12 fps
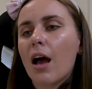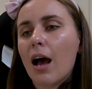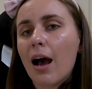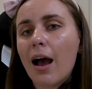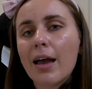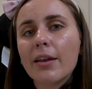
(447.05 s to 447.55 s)

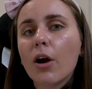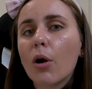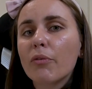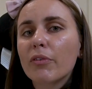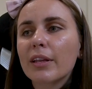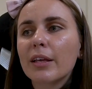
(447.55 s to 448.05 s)
And
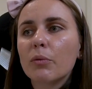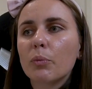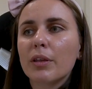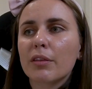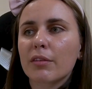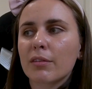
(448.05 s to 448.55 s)
hopefully
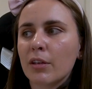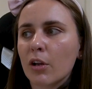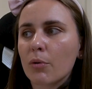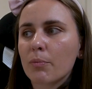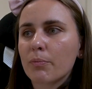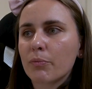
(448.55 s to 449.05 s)
with, you
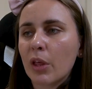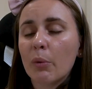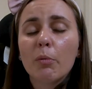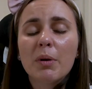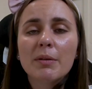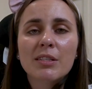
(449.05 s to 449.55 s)
know, there
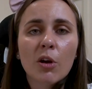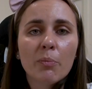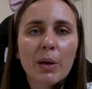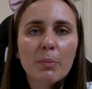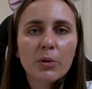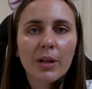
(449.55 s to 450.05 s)
will be certain
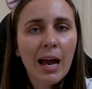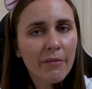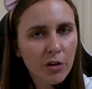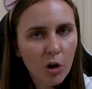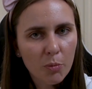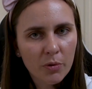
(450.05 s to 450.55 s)
people that
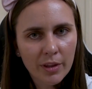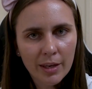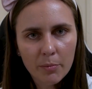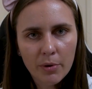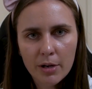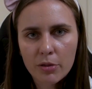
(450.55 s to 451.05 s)
haven't opened
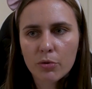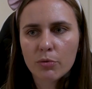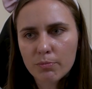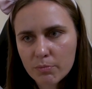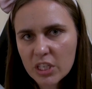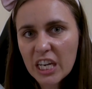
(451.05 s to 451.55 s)
their
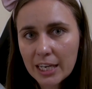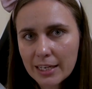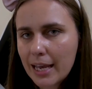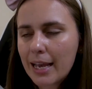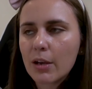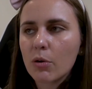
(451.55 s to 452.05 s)
breakthrough
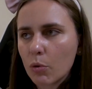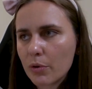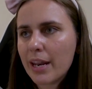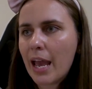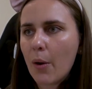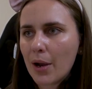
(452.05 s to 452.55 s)
today or
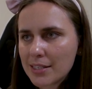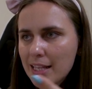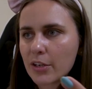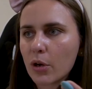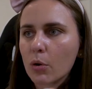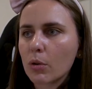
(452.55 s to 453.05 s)
now as
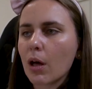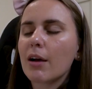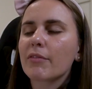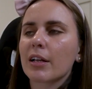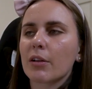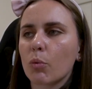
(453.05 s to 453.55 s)
they go
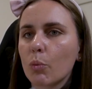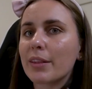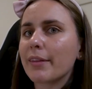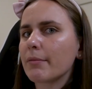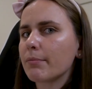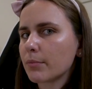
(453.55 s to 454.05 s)
live, kind of when
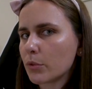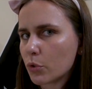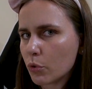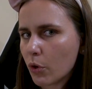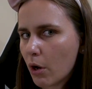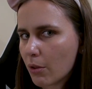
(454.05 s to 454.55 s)
they
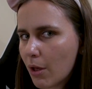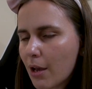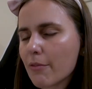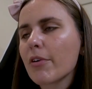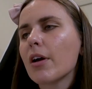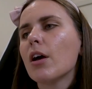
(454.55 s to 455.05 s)
do go
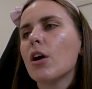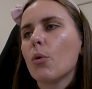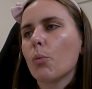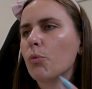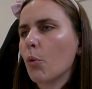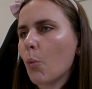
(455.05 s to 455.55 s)
live.
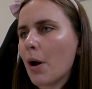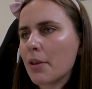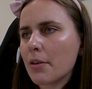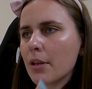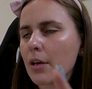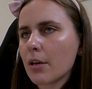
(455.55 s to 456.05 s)
The
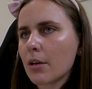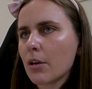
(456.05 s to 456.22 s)
one,